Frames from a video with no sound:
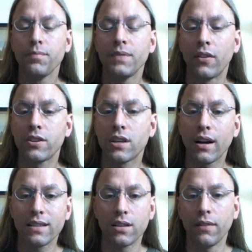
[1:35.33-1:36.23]
Now this
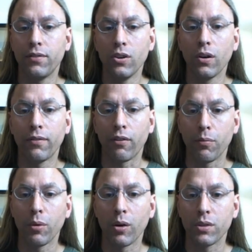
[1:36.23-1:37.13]
song has, if you're
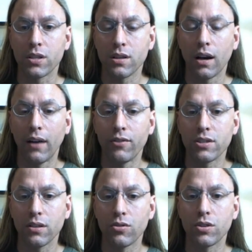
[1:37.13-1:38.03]
familiar with this song,
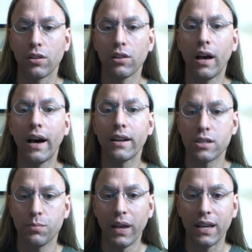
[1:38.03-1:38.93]
obviously there's a lot of
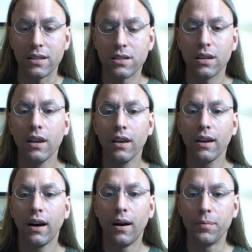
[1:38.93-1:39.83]
space
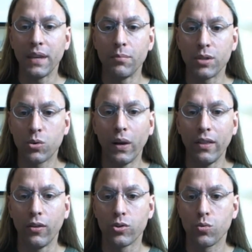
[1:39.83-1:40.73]
in
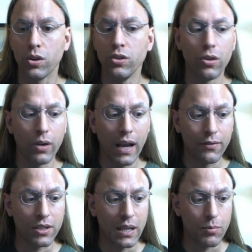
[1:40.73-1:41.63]
between those where you don't
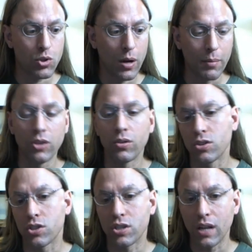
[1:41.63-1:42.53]
have to keep strumming. You can
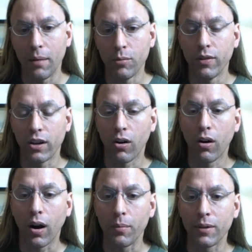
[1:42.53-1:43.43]
just stop moving your
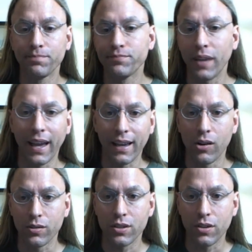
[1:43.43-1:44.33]
arm and hang
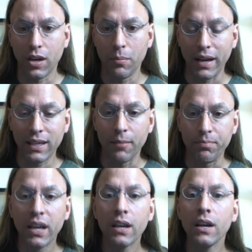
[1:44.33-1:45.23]
out until you come back in.
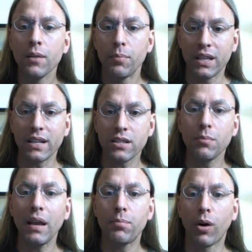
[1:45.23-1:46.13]
But that's the
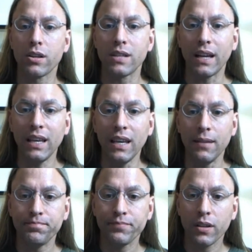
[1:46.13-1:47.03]
main part, is that E,
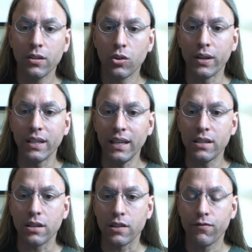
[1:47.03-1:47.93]
going to E
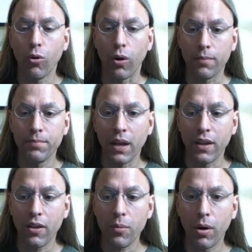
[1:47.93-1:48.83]
sus4. Now
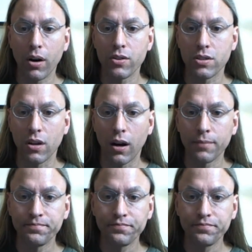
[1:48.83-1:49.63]
the other part of the song